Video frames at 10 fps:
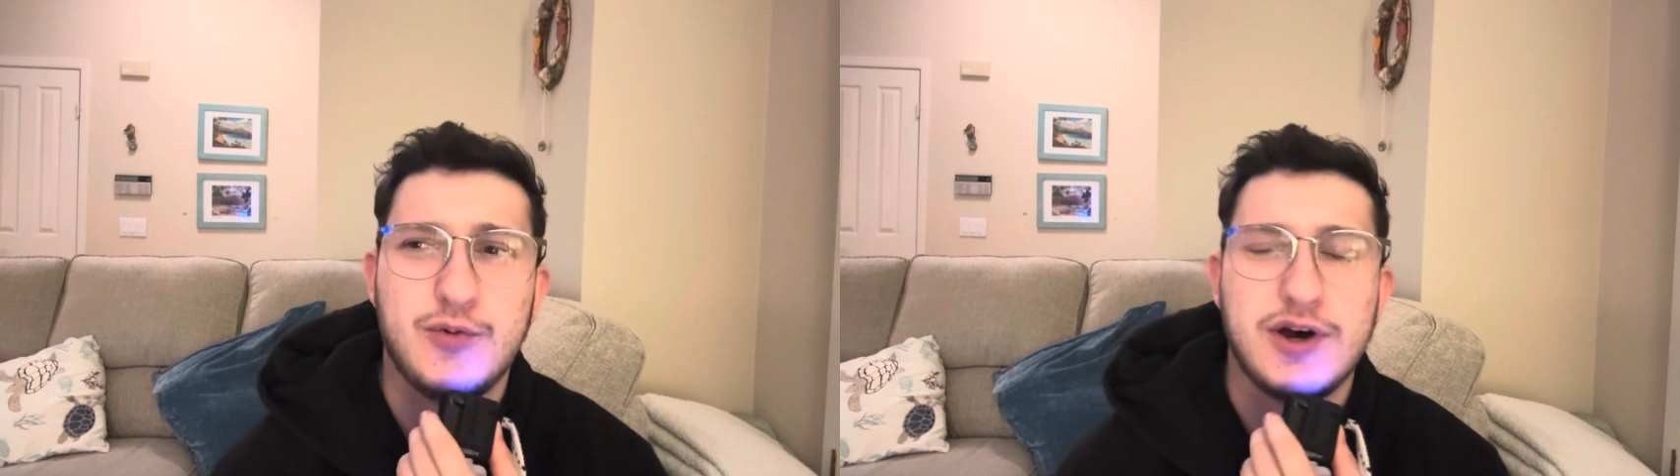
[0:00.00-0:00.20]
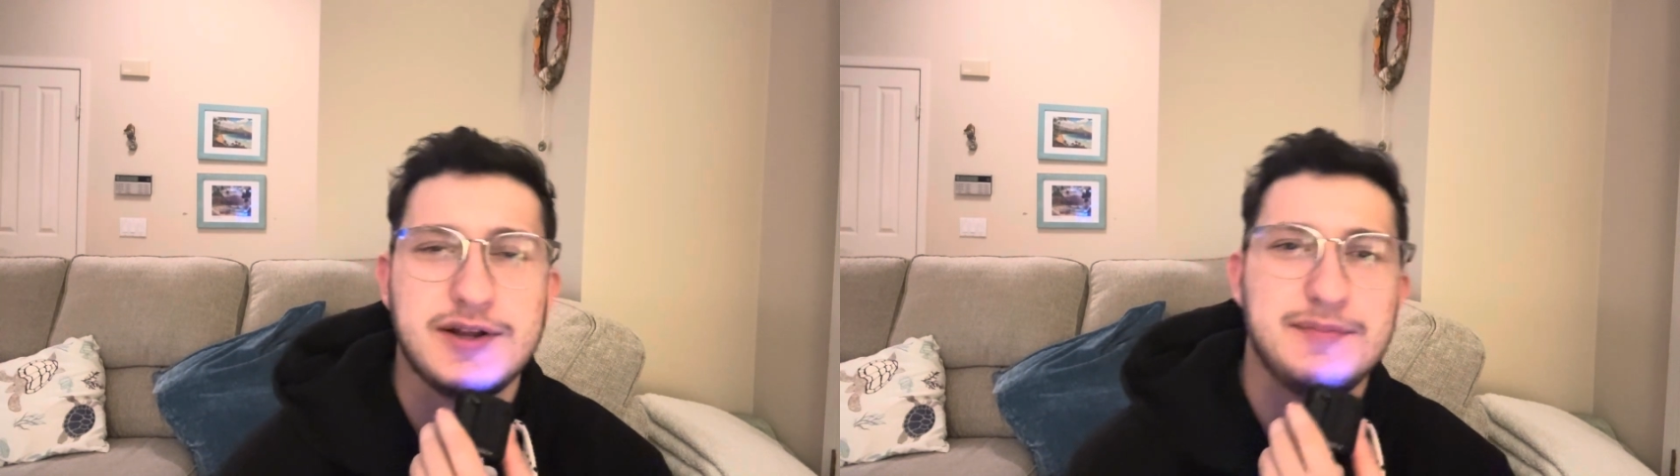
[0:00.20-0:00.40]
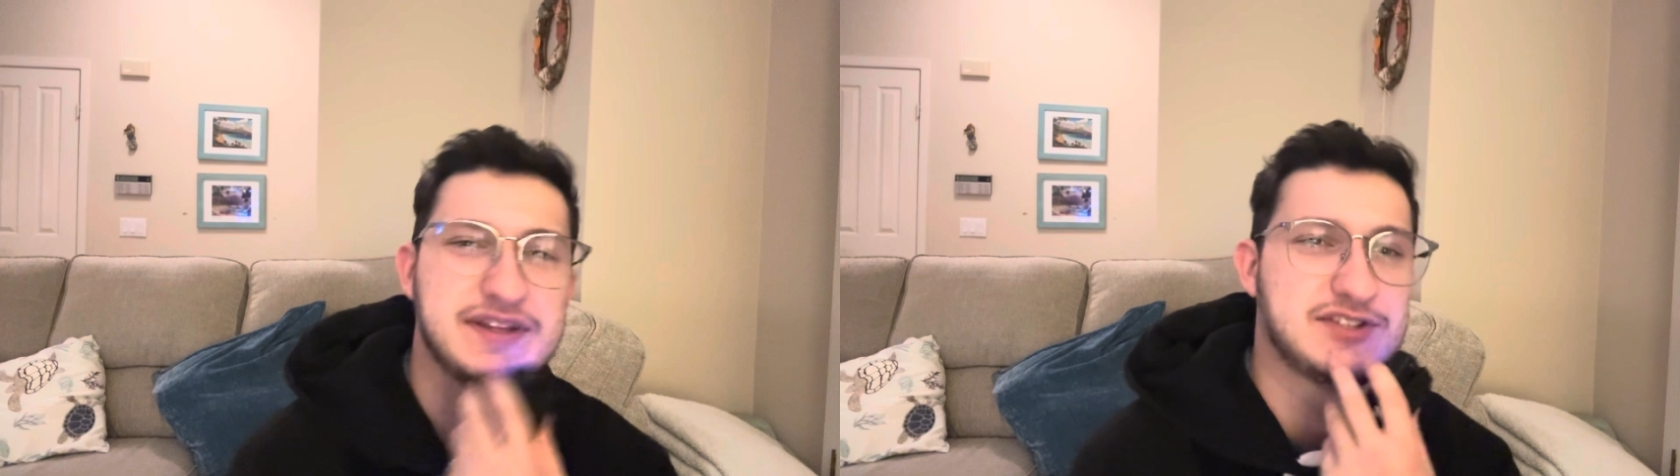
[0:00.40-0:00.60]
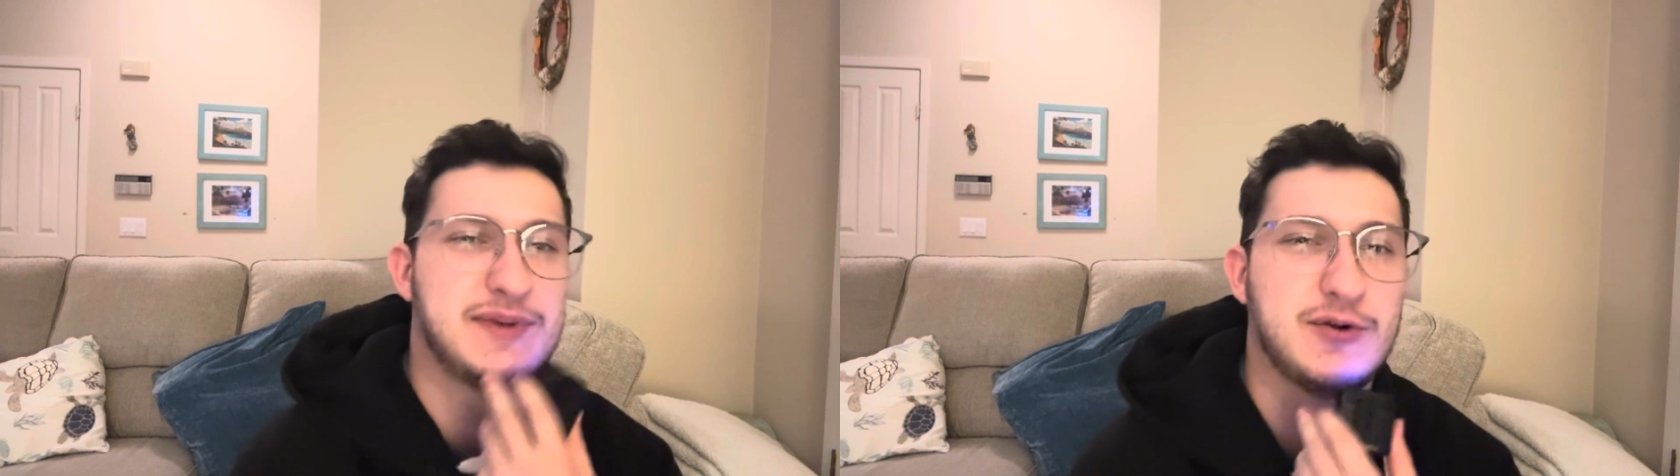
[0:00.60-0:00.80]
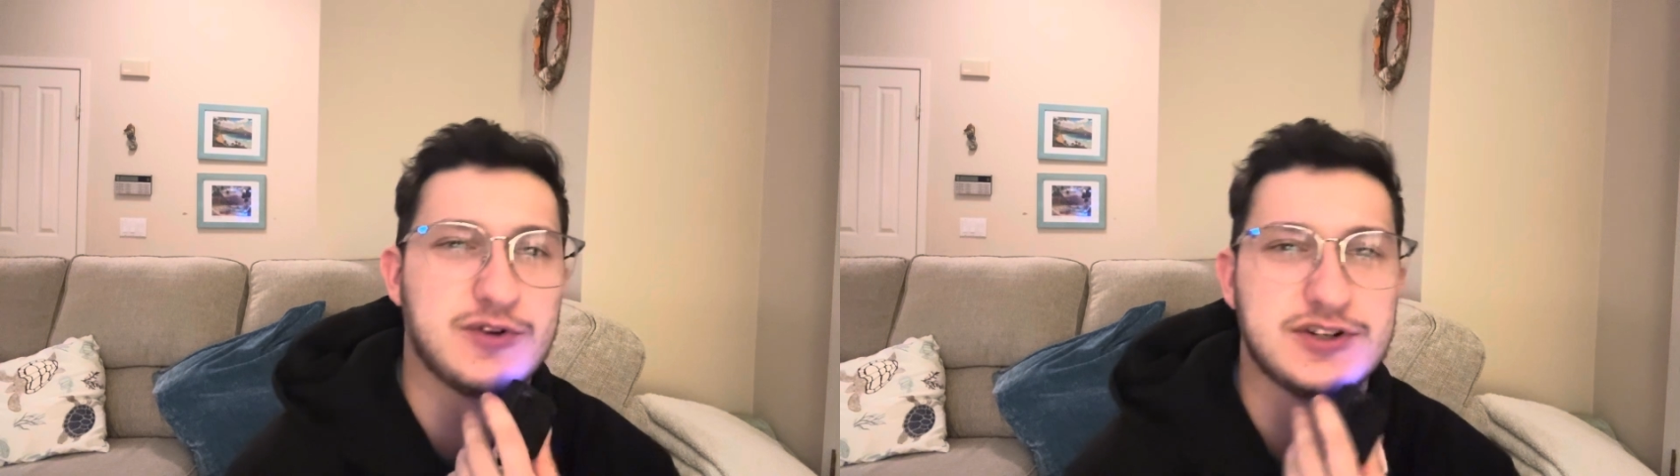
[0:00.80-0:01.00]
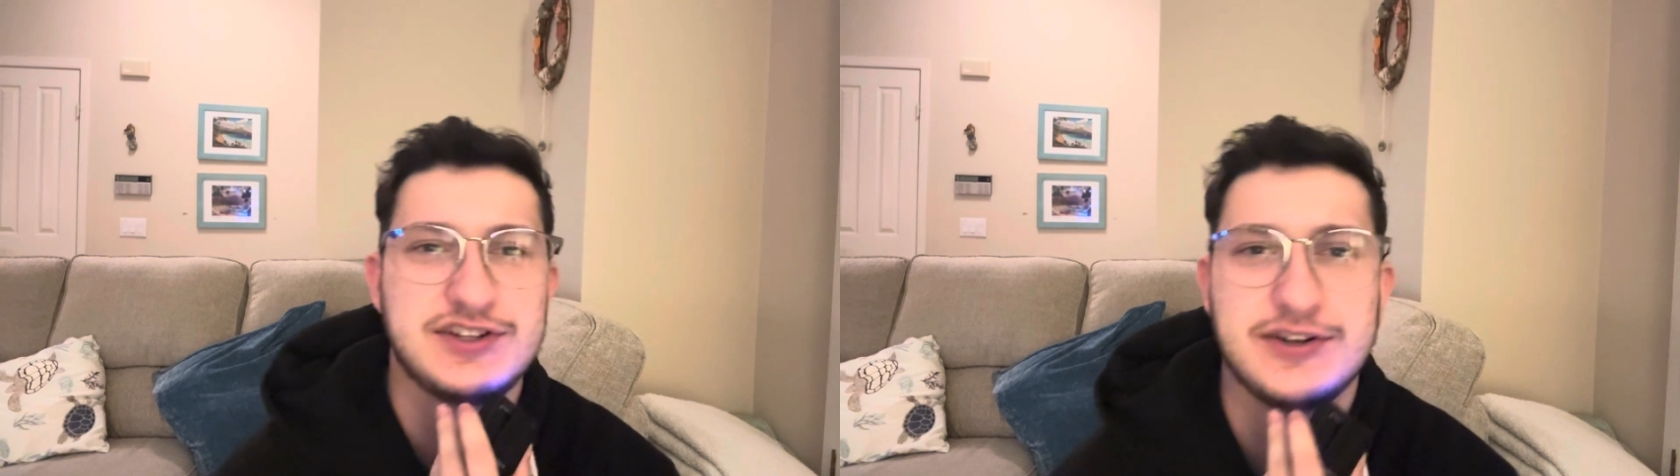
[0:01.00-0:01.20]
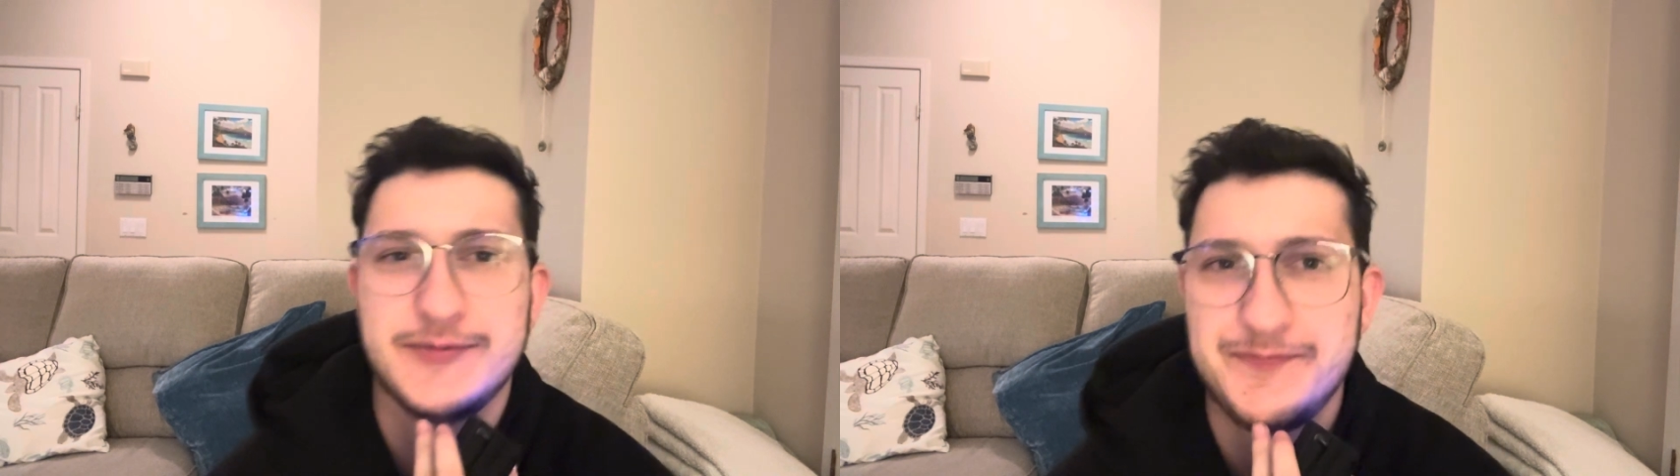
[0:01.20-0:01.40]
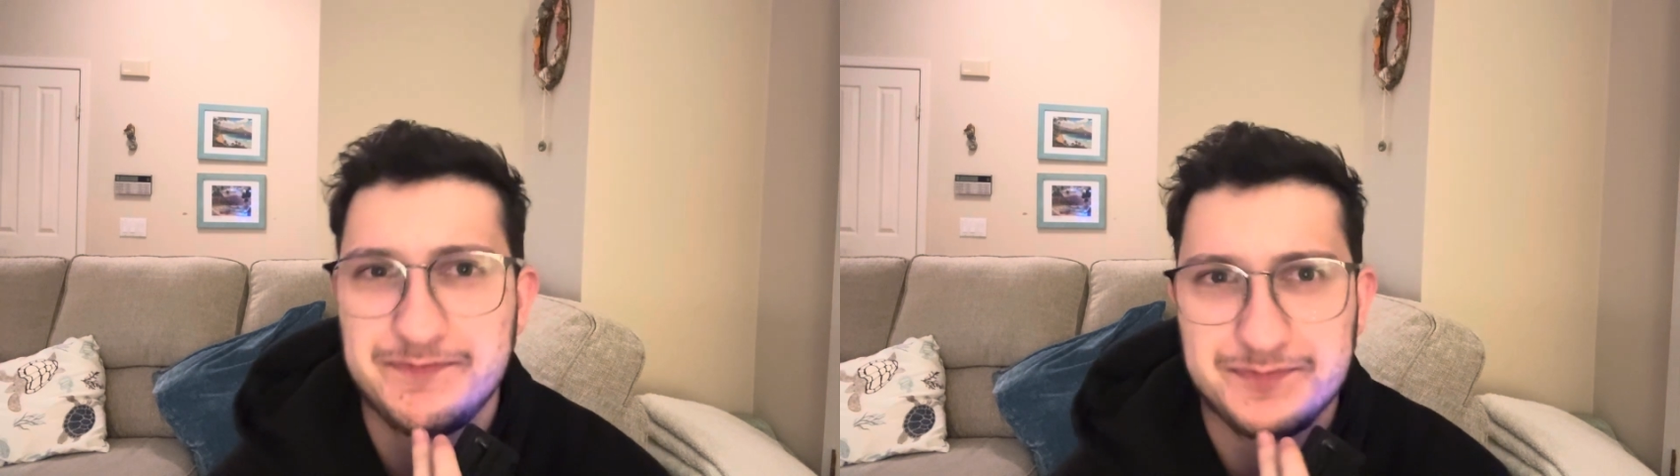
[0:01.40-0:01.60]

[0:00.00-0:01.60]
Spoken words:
want to mince my words here